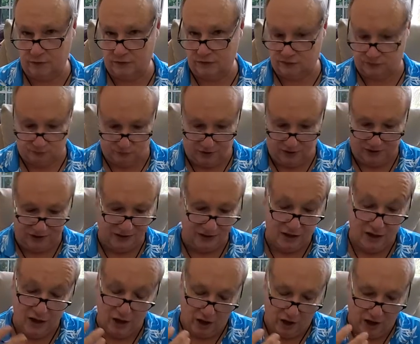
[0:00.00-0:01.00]
this is me,
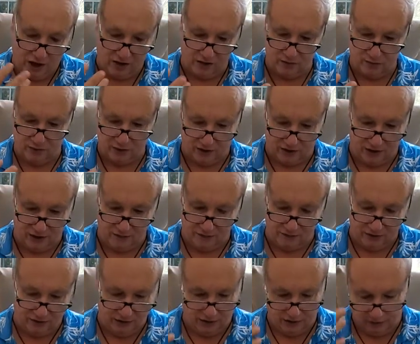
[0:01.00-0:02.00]
I would probably love
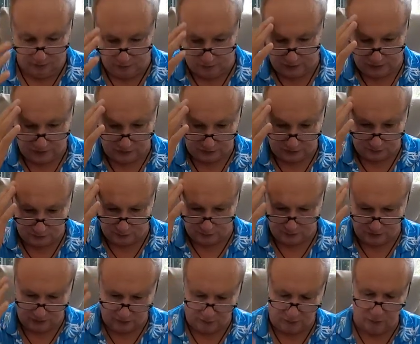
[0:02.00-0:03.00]
it, Pisces,
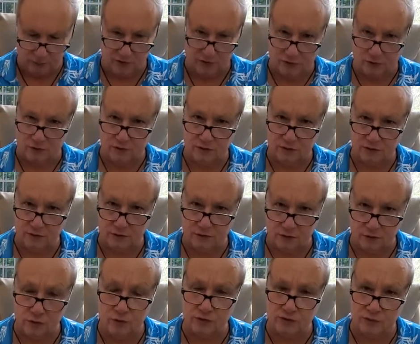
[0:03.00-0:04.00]
but they may be, or they,
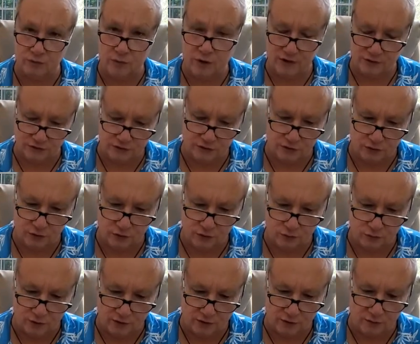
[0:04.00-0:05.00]
their response to
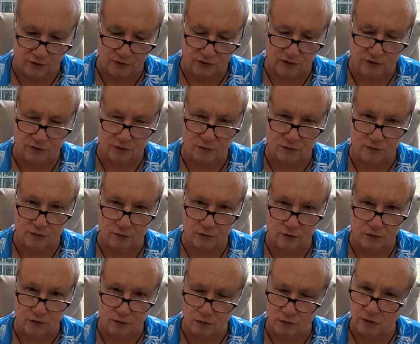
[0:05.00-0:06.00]
you might be, are,
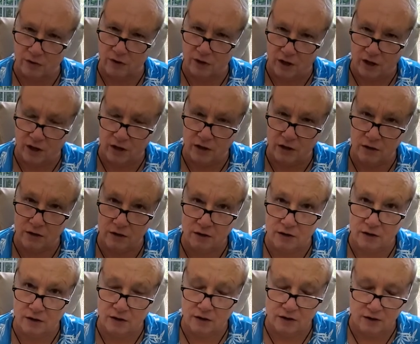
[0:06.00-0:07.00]
are you okay?
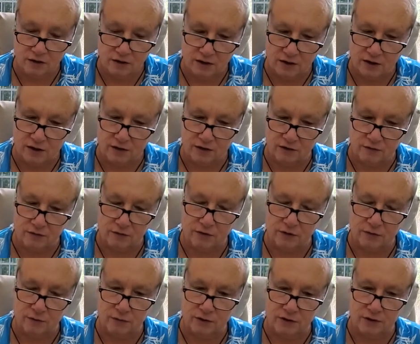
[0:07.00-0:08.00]
And if you're
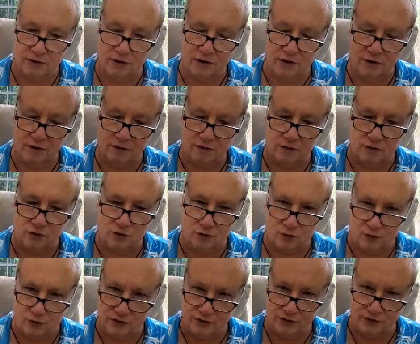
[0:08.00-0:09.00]
like me, it kind of
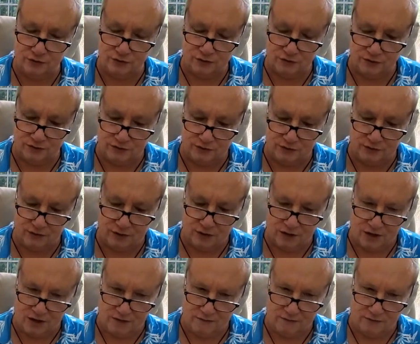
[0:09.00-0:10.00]
annoys you because it's like
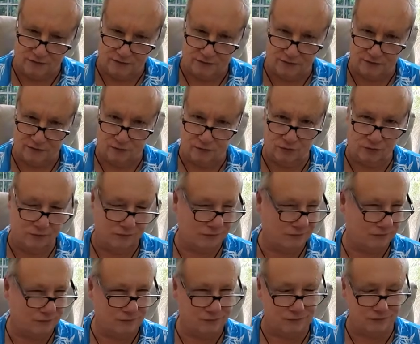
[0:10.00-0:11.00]
obvious they weren't
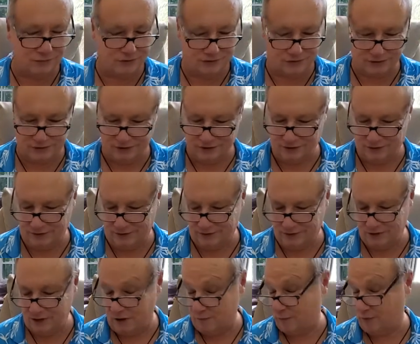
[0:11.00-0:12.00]
really
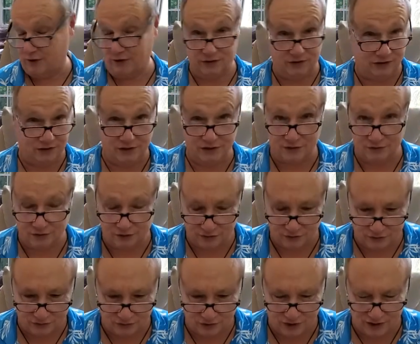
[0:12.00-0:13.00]
comprehending anything
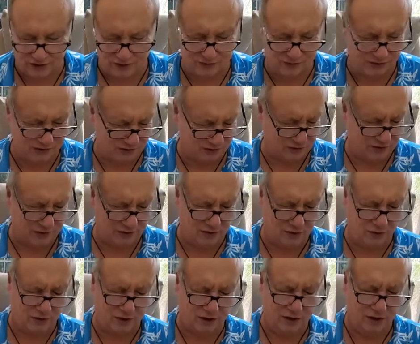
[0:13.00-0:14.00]
you said. So then you're like
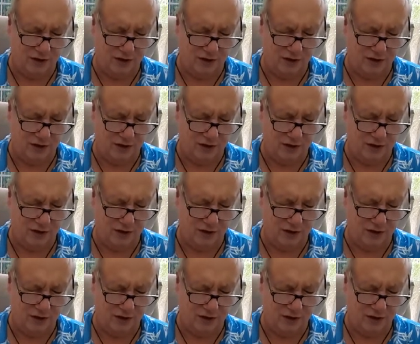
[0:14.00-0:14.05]
going,